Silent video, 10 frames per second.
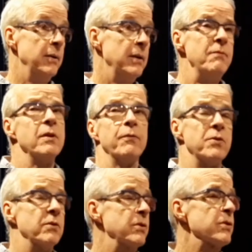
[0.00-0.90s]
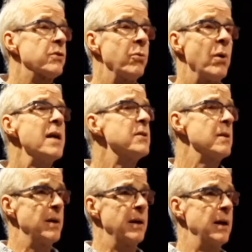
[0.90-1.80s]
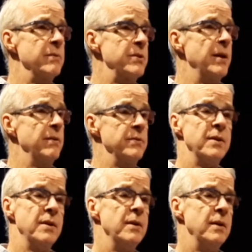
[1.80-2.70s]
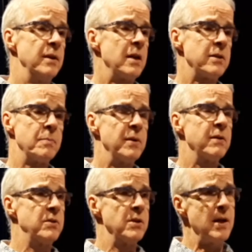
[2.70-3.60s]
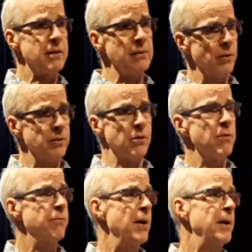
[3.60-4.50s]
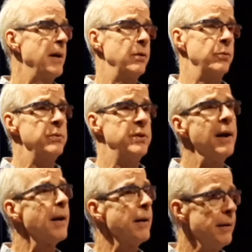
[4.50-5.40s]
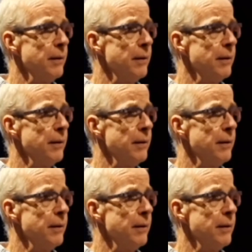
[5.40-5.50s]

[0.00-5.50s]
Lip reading: Even if you're just crazy about how it sounds, it takes a bit of detective work to go find out who did it.